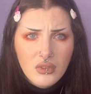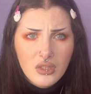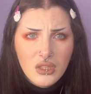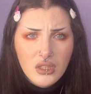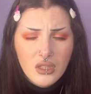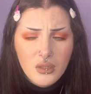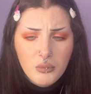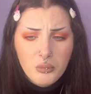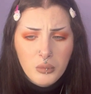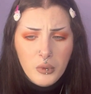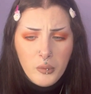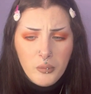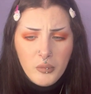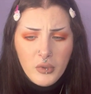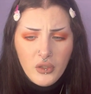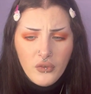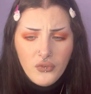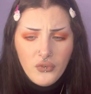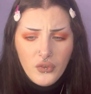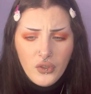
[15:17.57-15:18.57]
and
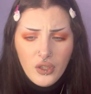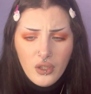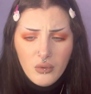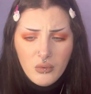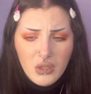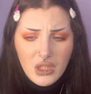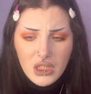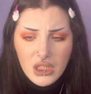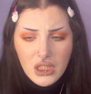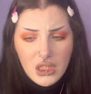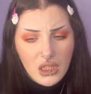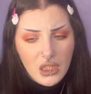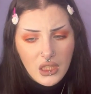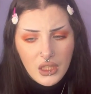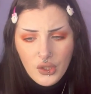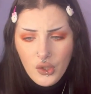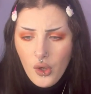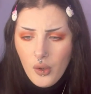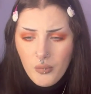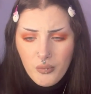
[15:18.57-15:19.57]
bumblefoot, which it
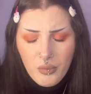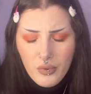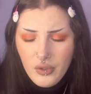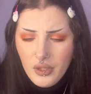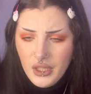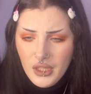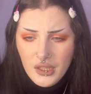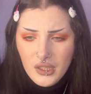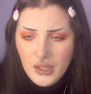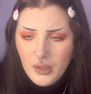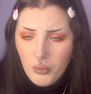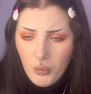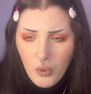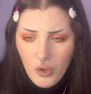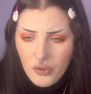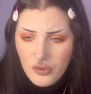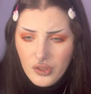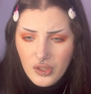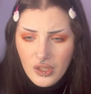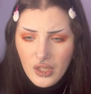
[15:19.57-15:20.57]
completely
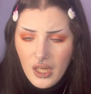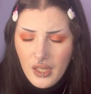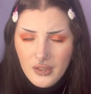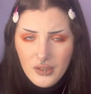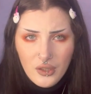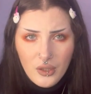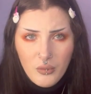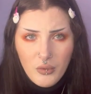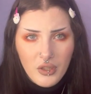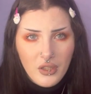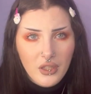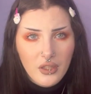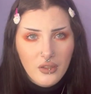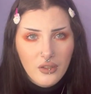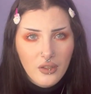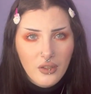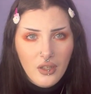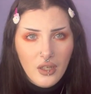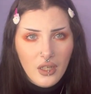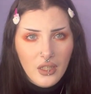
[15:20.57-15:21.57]
wasn't. I know what they
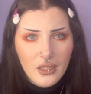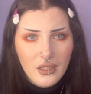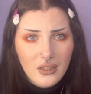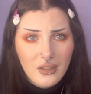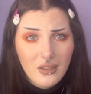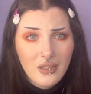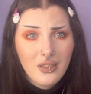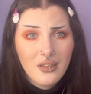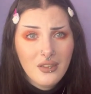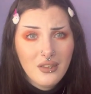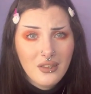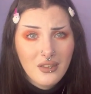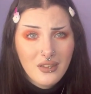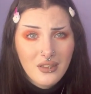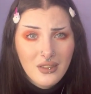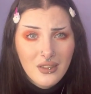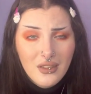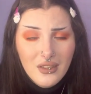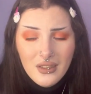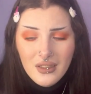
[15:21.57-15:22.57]
look like.
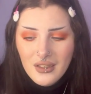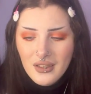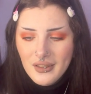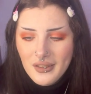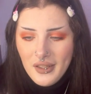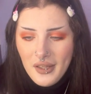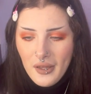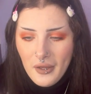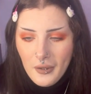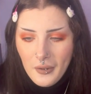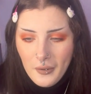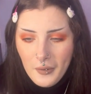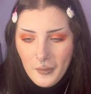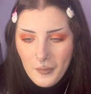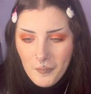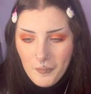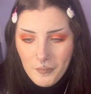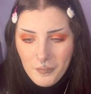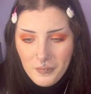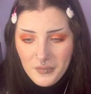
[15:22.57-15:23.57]

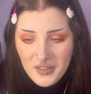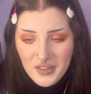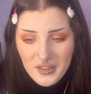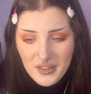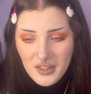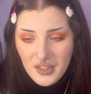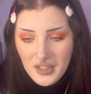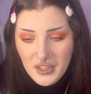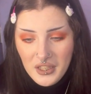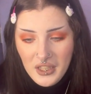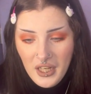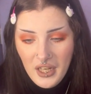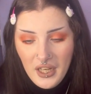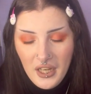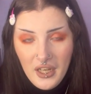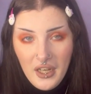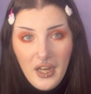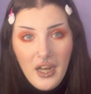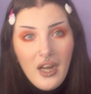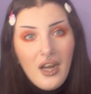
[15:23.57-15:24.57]
So
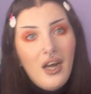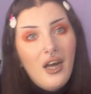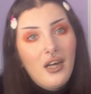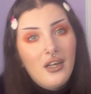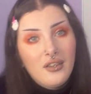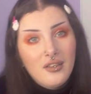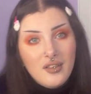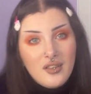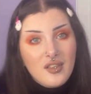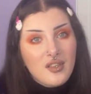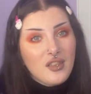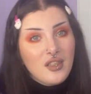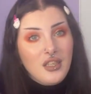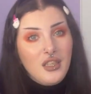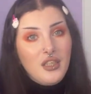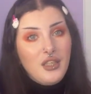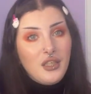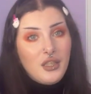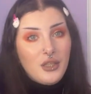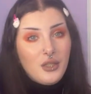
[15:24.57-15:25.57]
yeah, I'll see
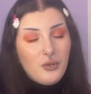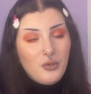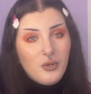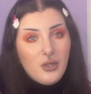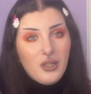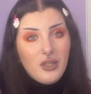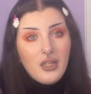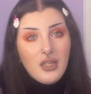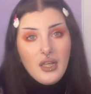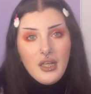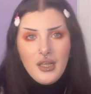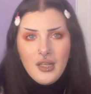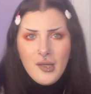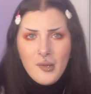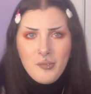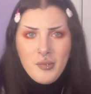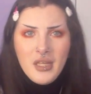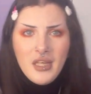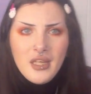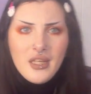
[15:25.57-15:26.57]
you in a
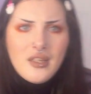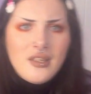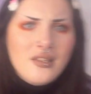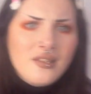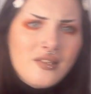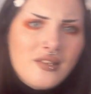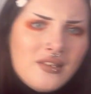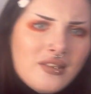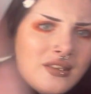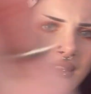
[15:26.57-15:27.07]
bit.